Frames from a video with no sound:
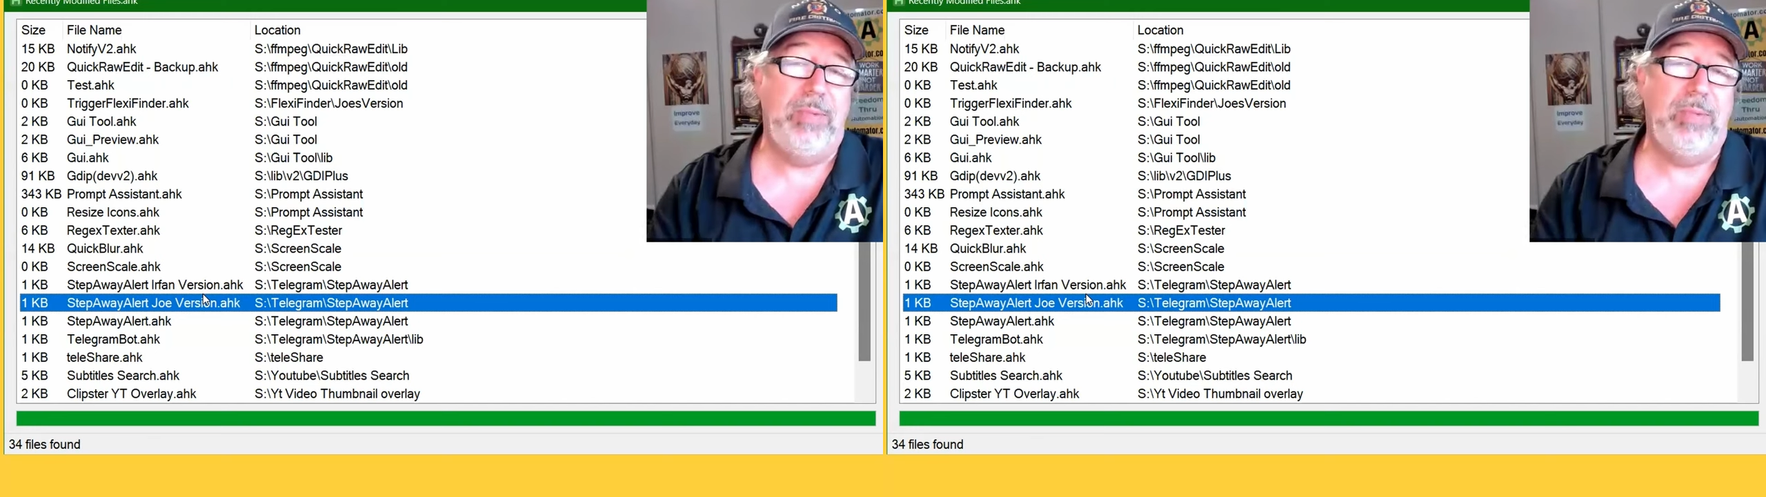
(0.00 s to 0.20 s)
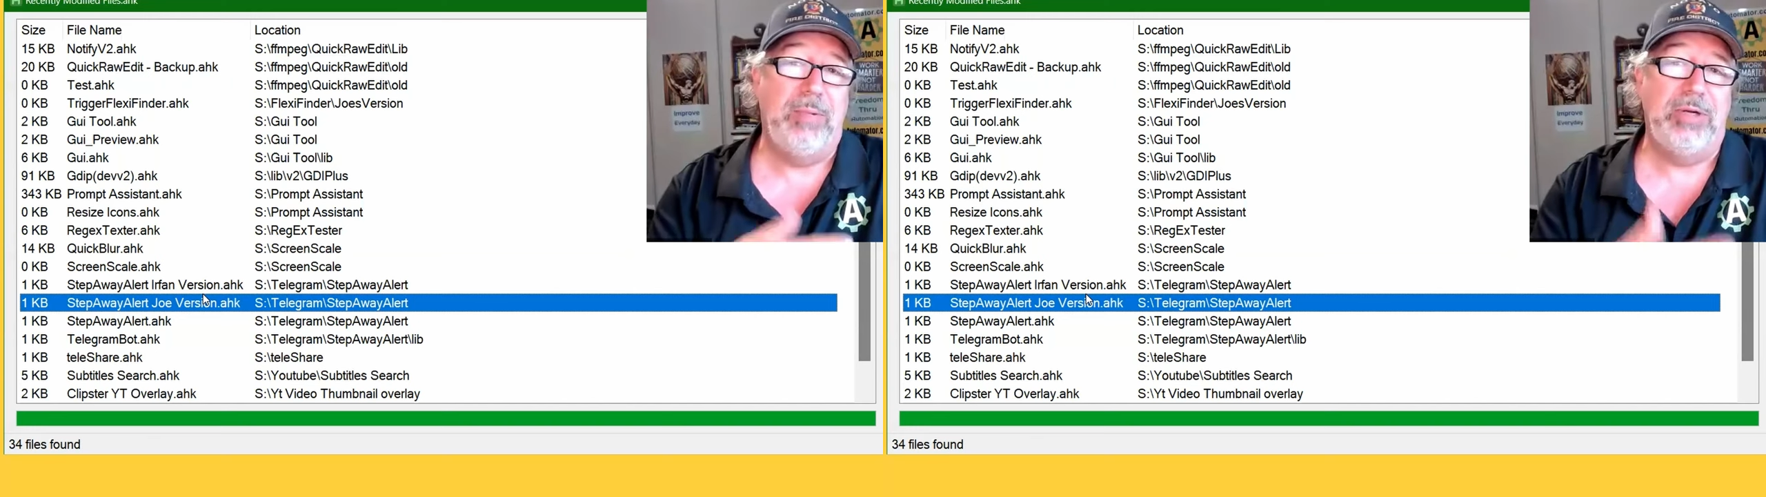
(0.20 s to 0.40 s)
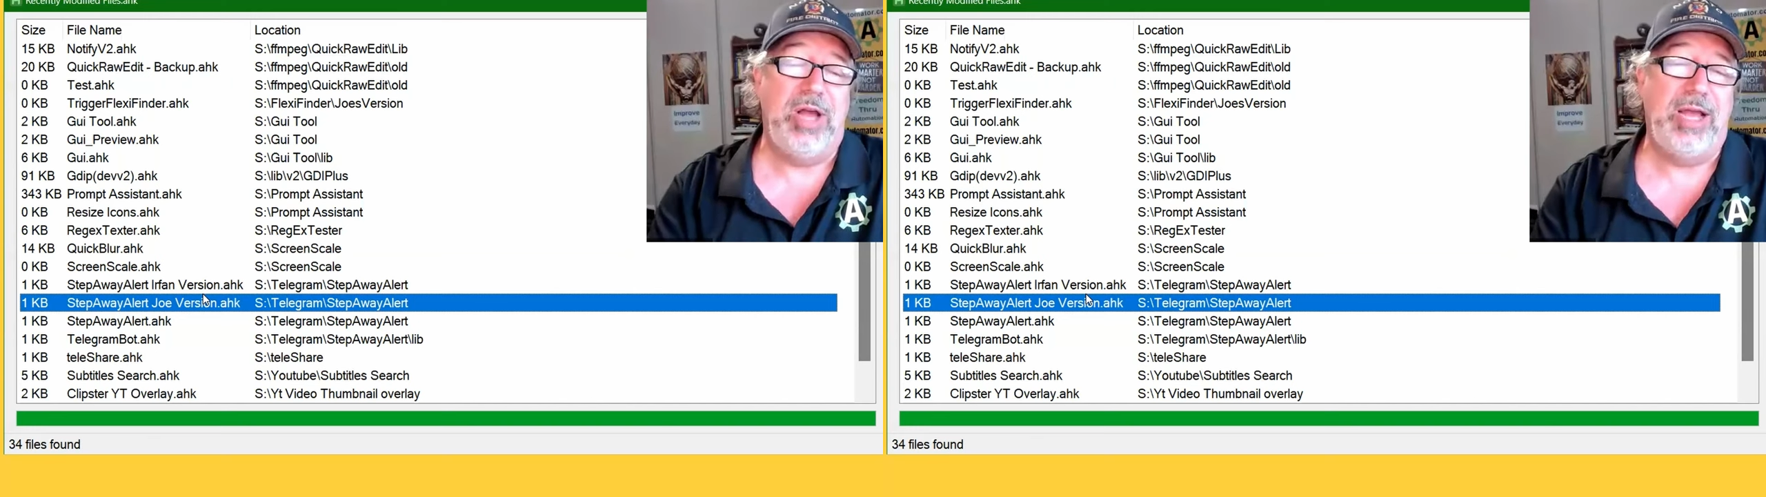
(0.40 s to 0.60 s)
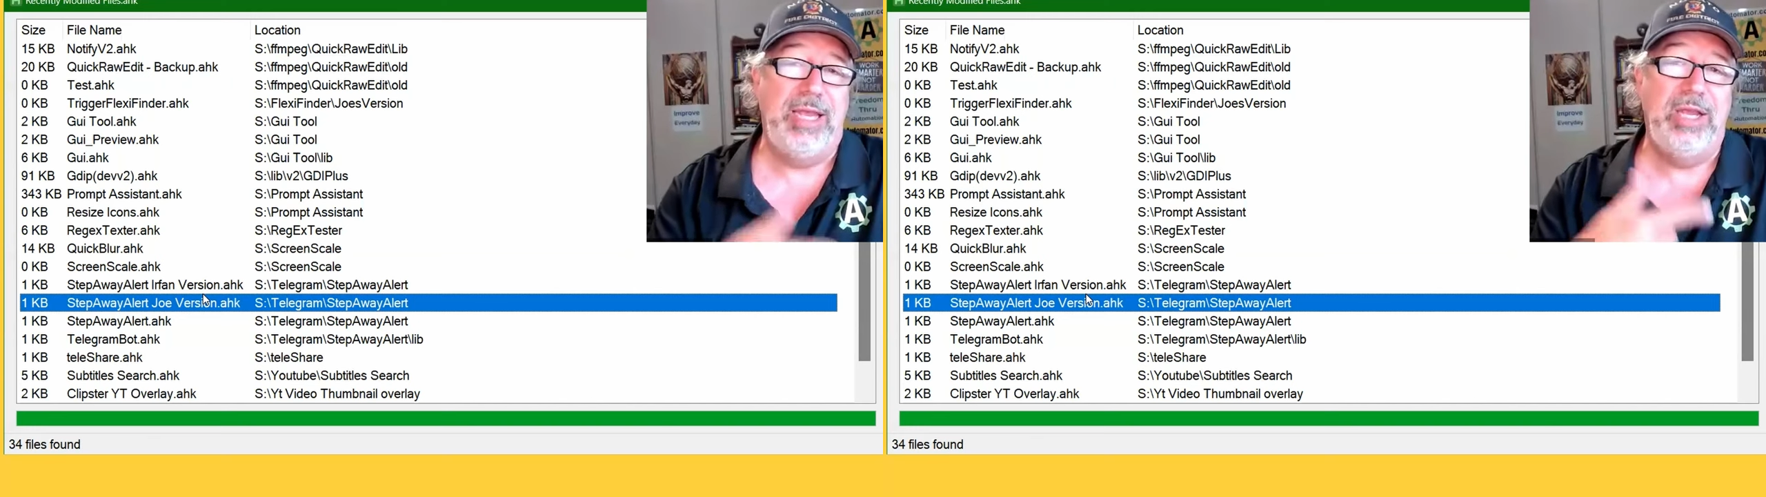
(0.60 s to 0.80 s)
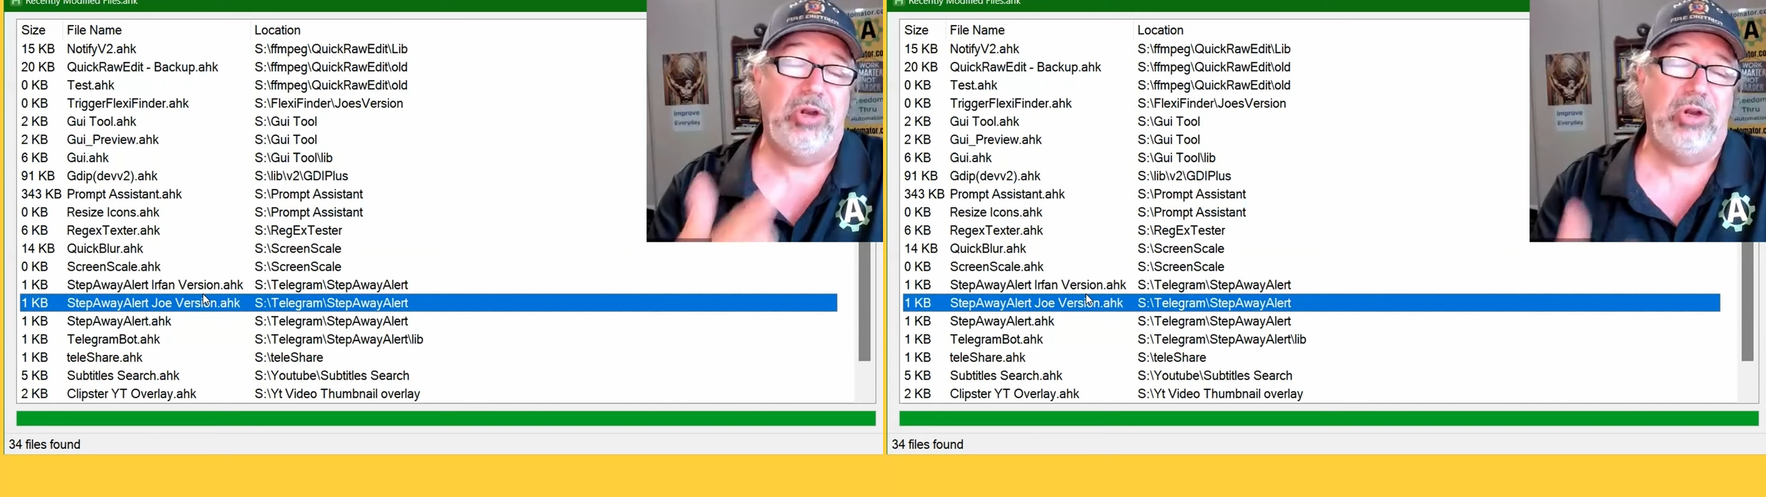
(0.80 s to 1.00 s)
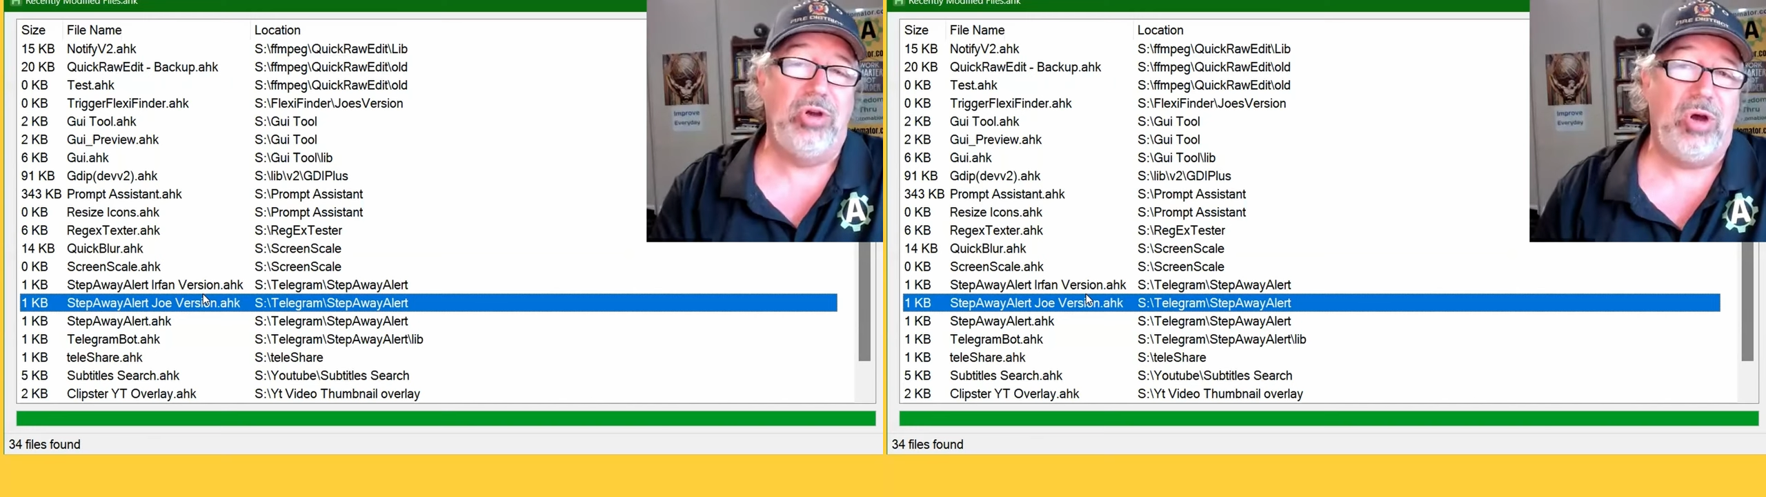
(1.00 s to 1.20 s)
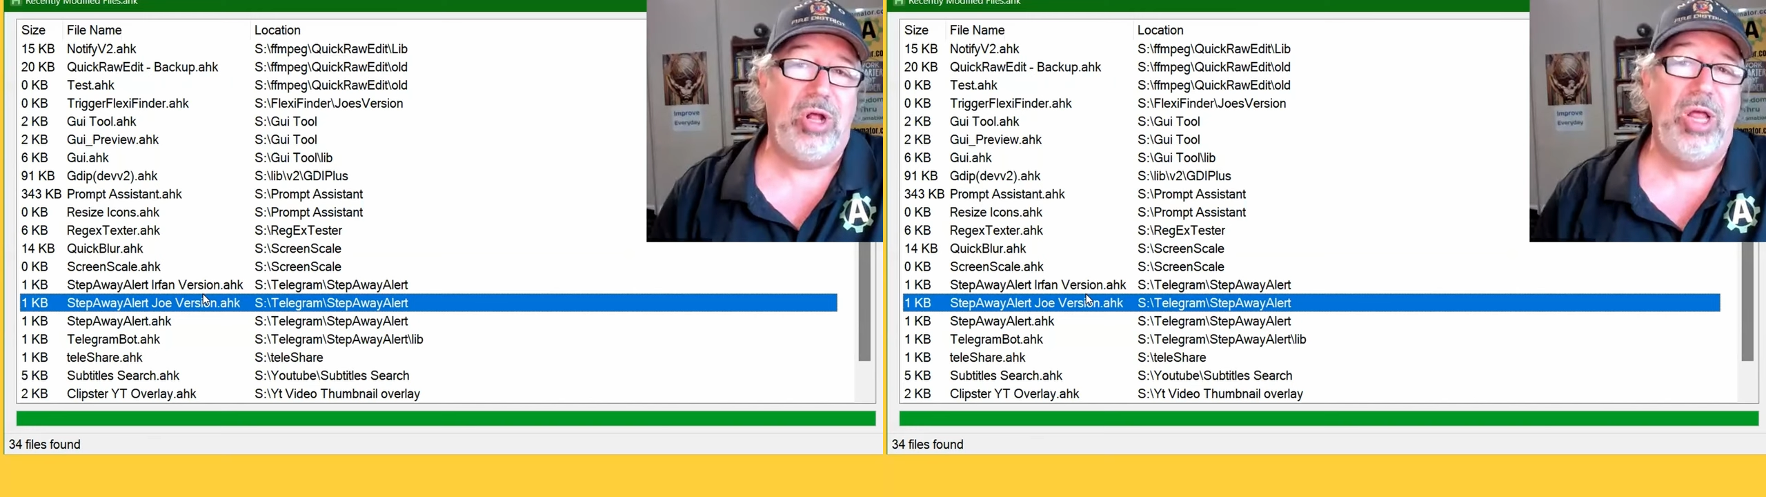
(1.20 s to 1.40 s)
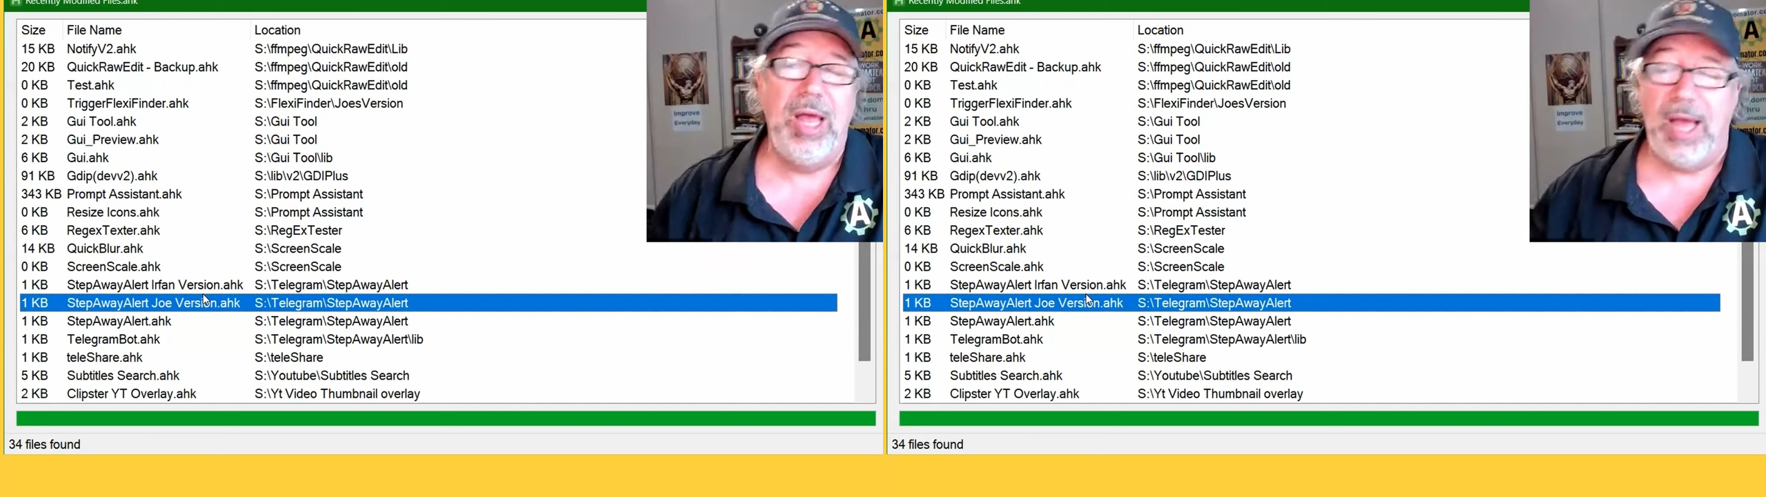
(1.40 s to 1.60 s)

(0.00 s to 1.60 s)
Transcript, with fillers: while we're talking on a call.